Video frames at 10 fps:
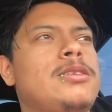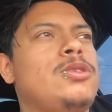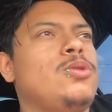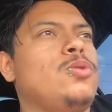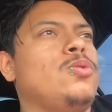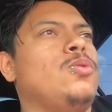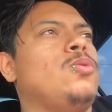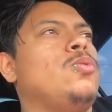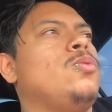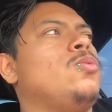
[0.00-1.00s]

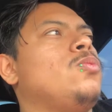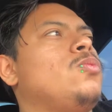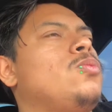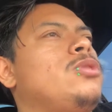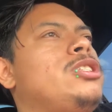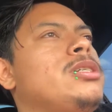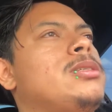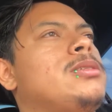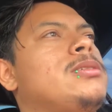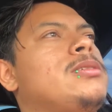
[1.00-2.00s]
to
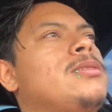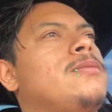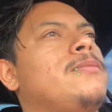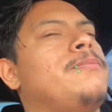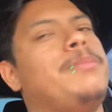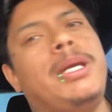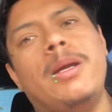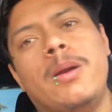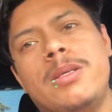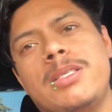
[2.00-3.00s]
just
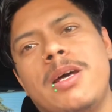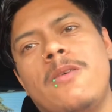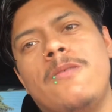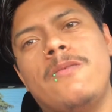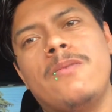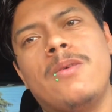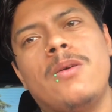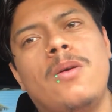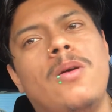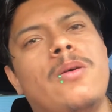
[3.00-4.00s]
be herself,
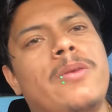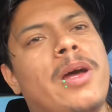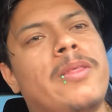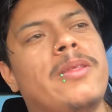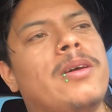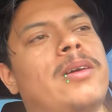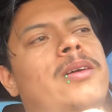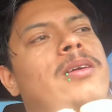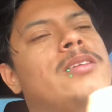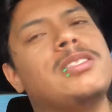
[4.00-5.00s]
not the
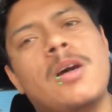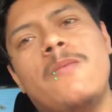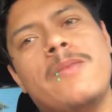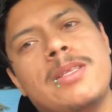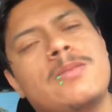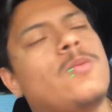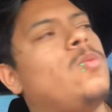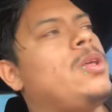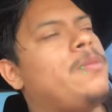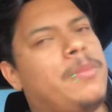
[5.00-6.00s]
self that's
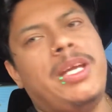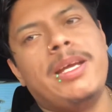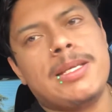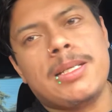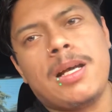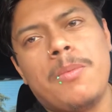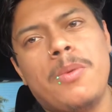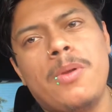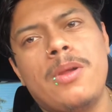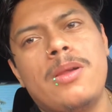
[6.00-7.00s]
with me as a
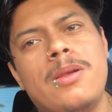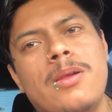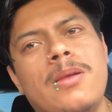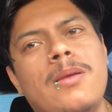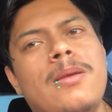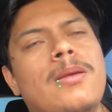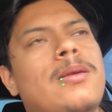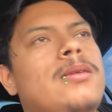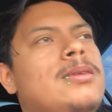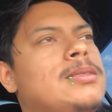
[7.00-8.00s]
couple.
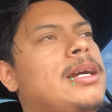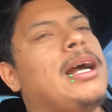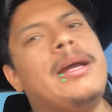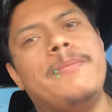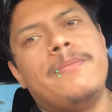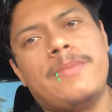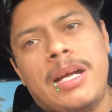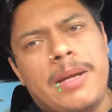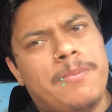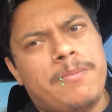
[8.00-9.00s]
Just like
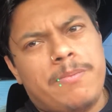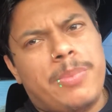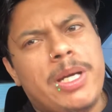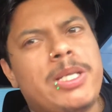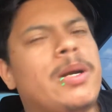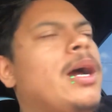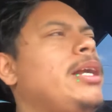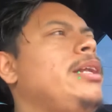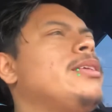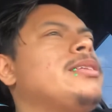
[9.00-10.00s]
I'm pretty sure I
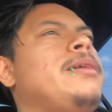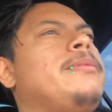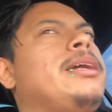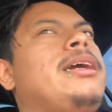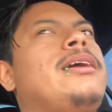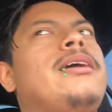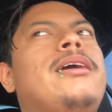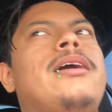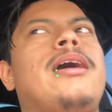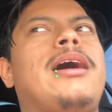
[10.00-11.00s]
need the same thing.
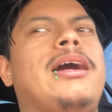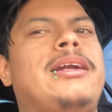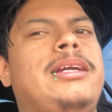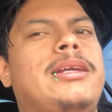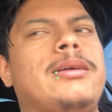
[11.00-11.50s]
I need